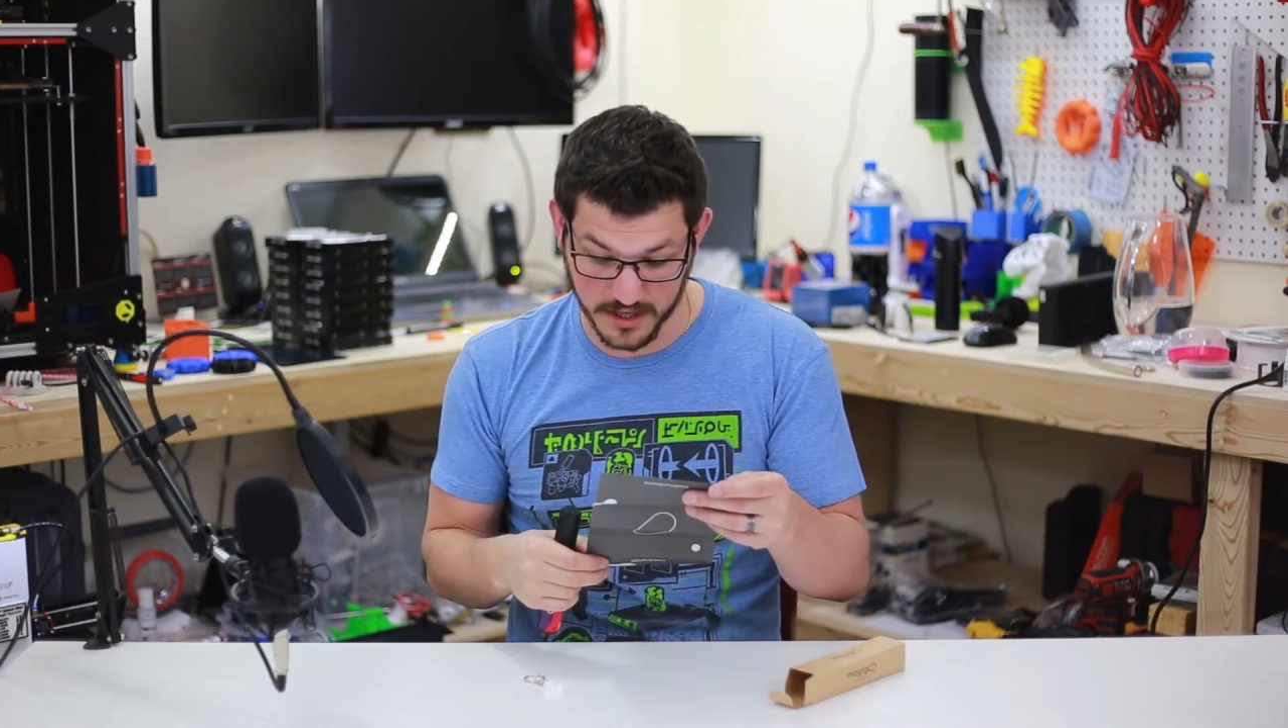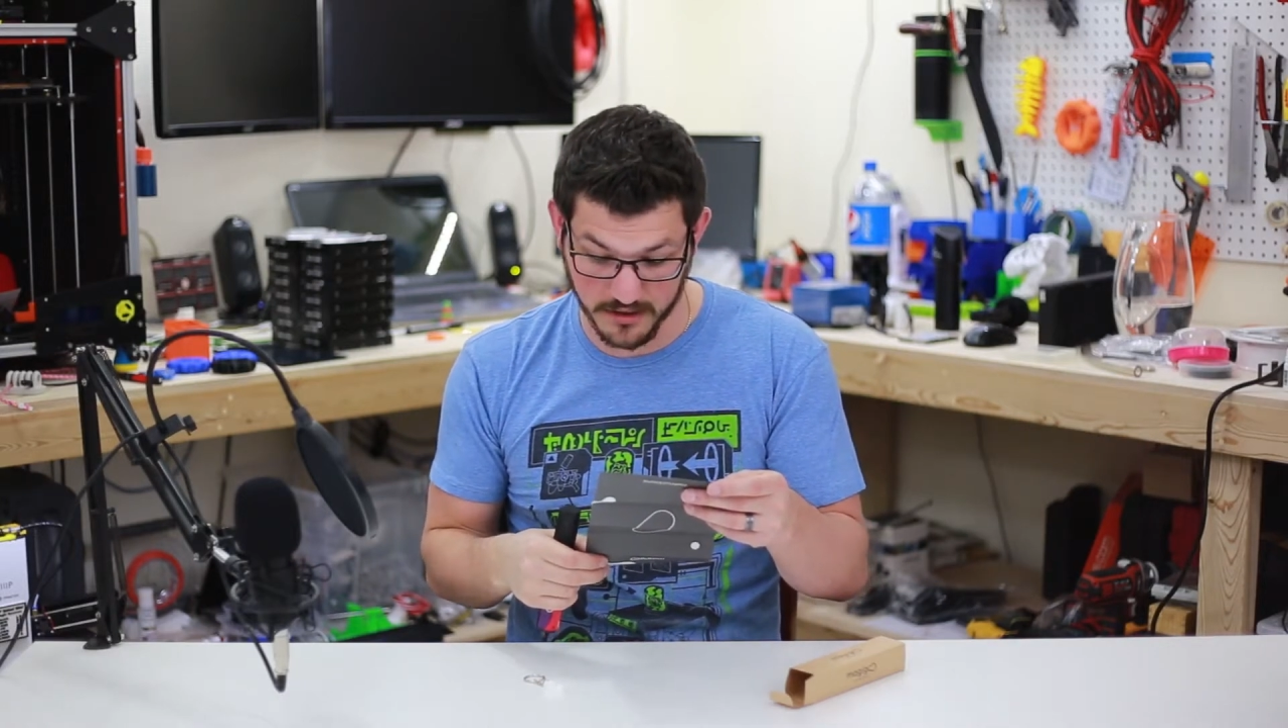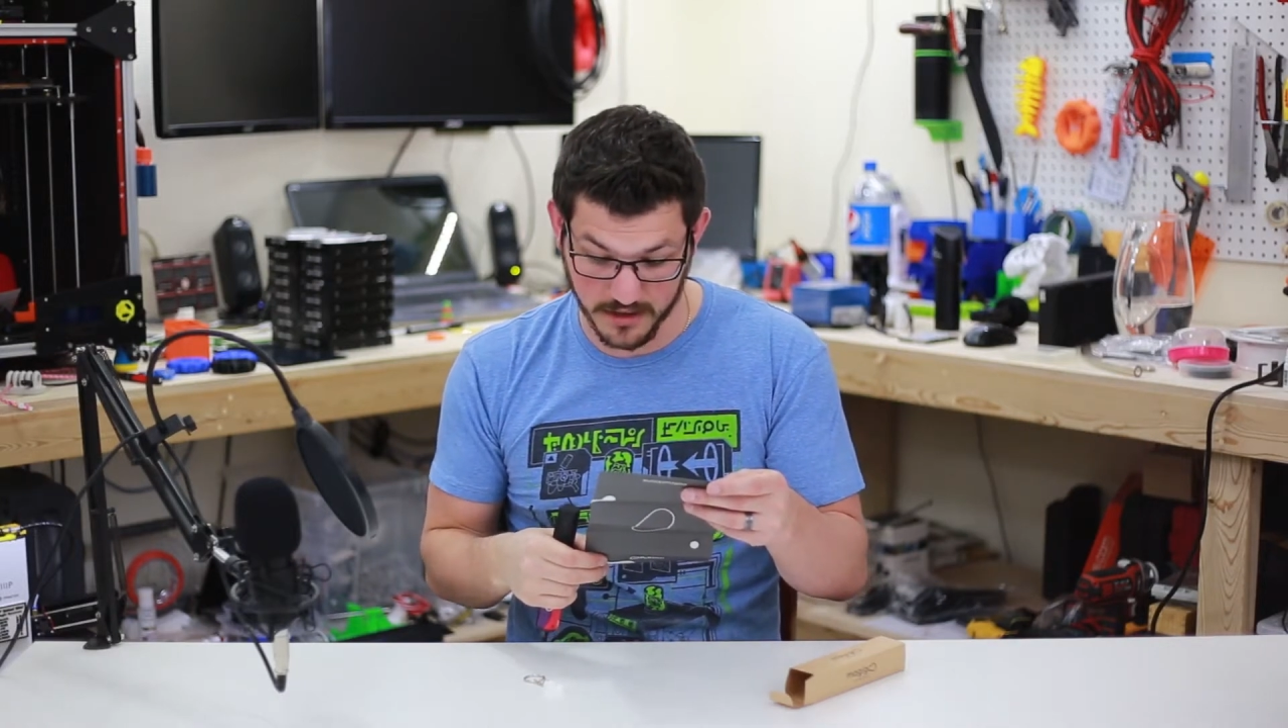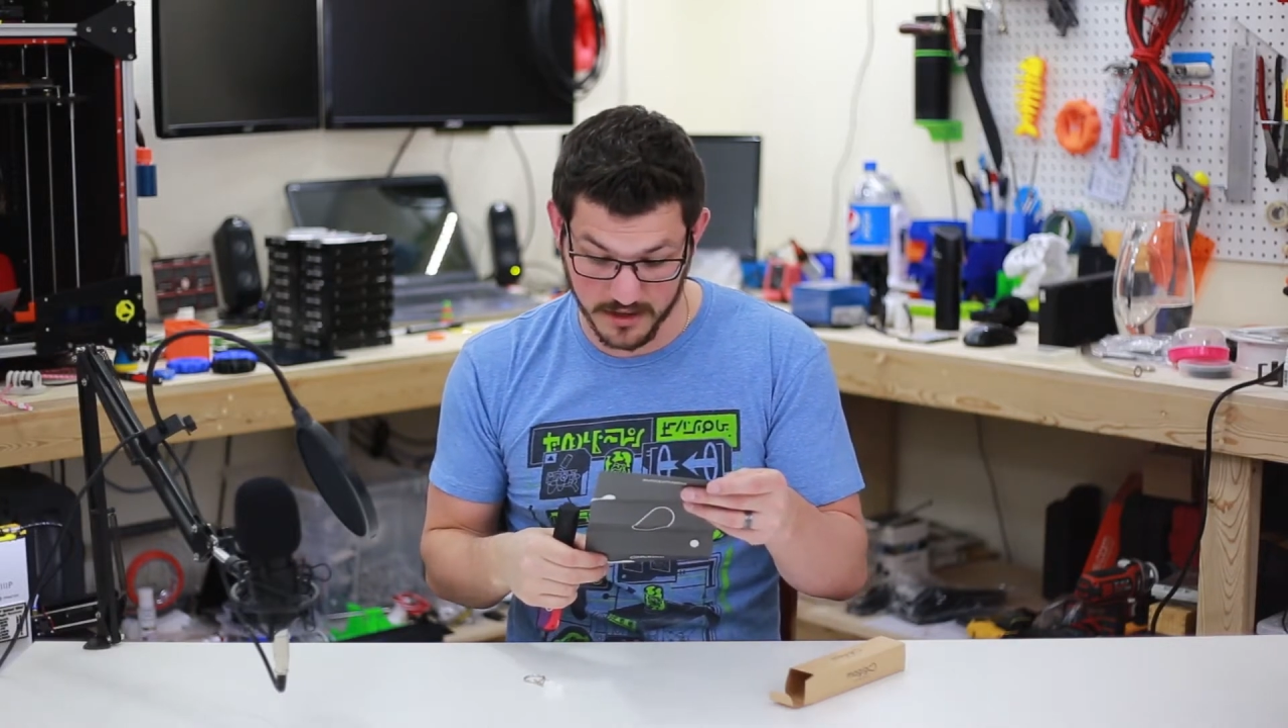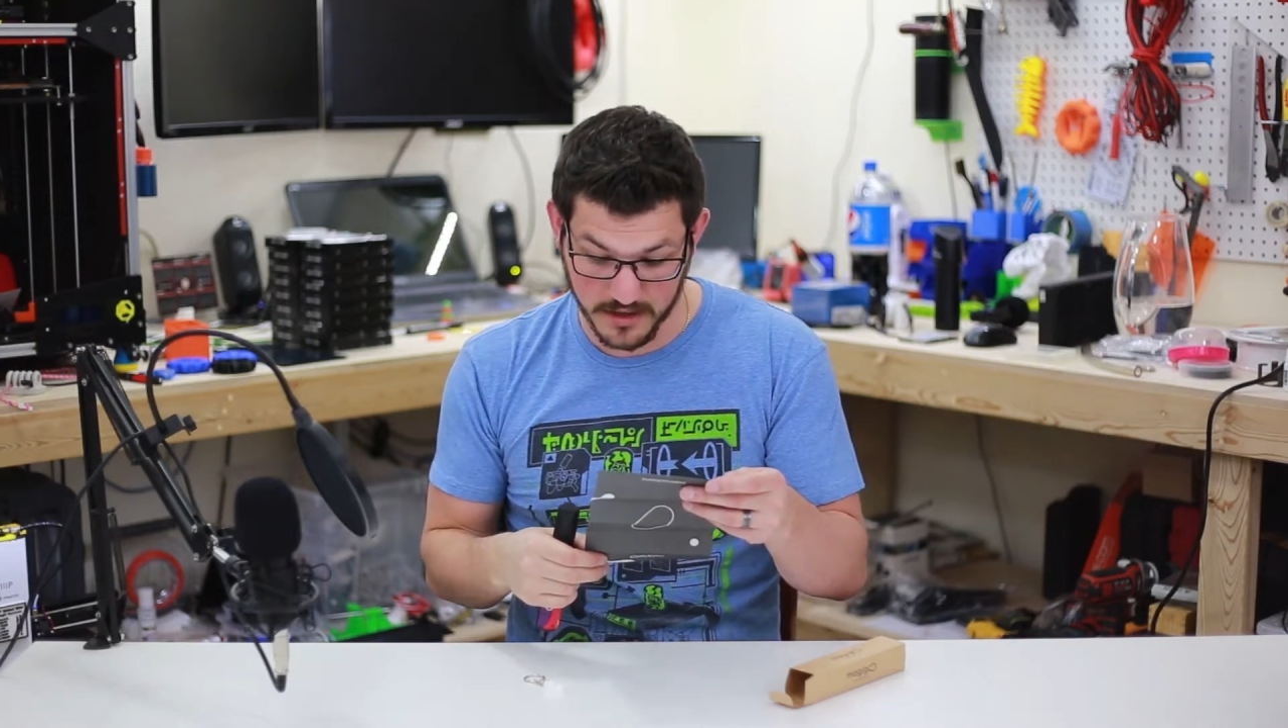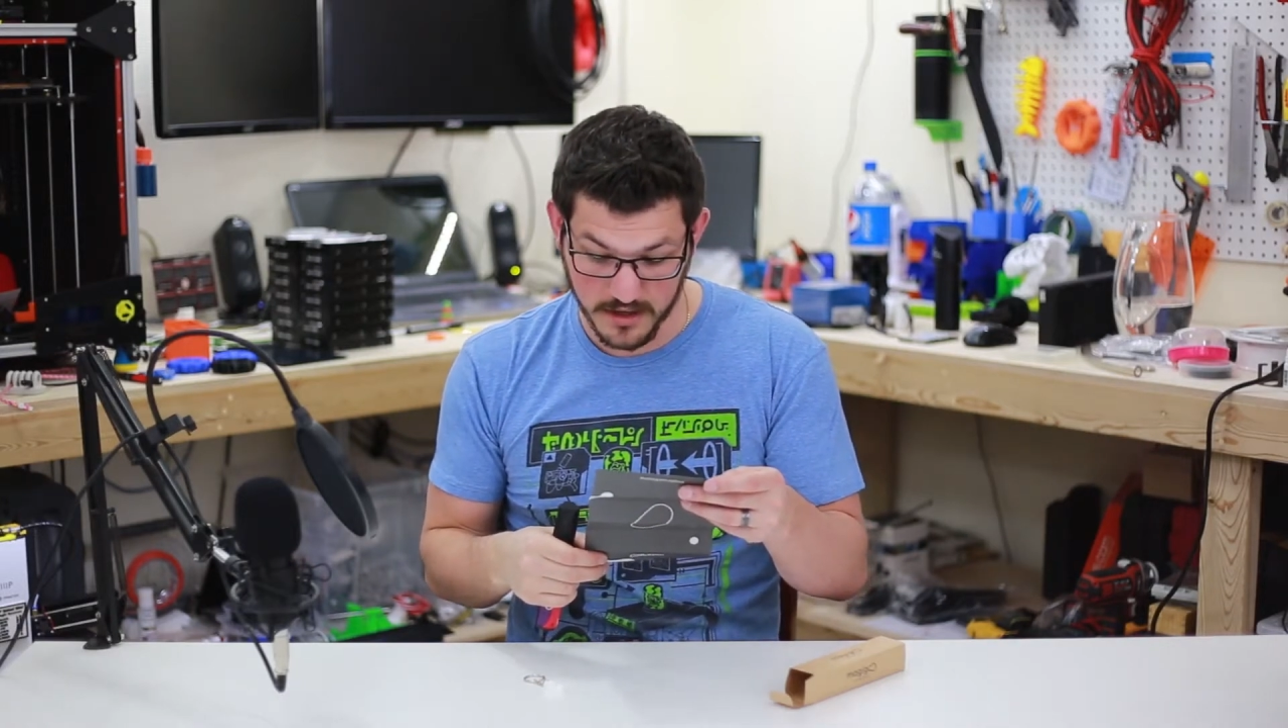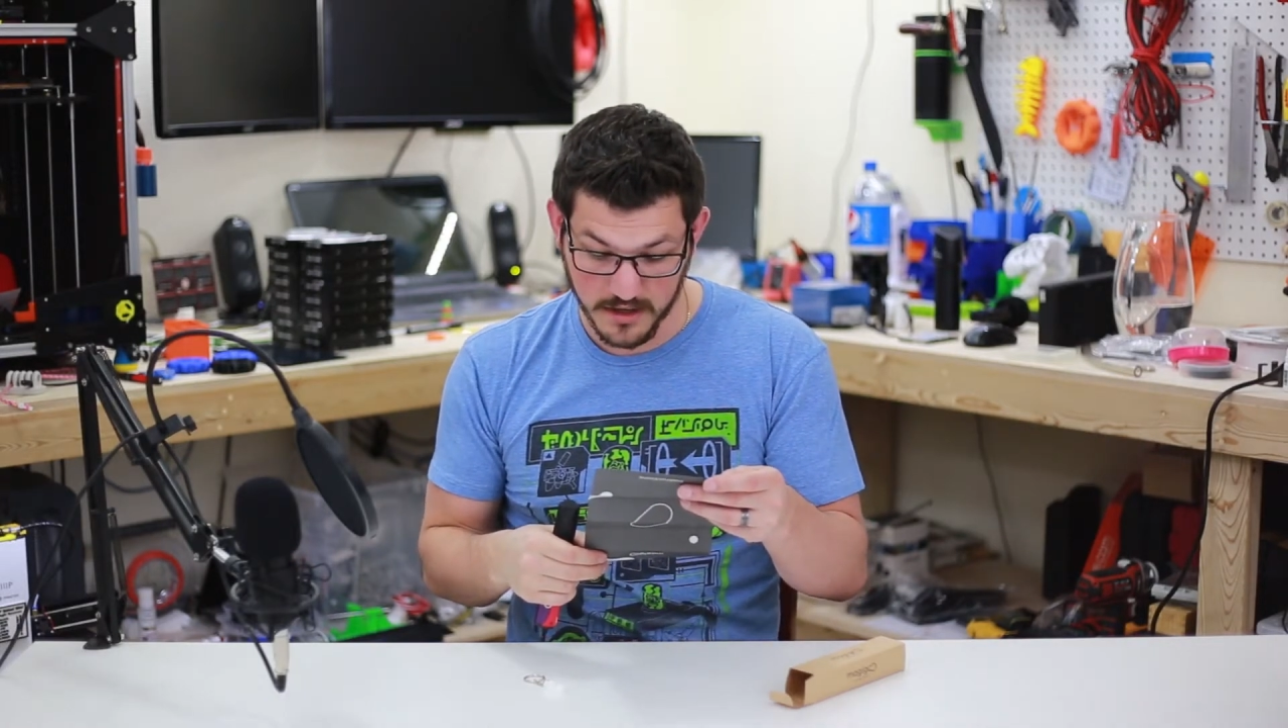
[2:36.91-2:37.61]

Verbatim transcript: area.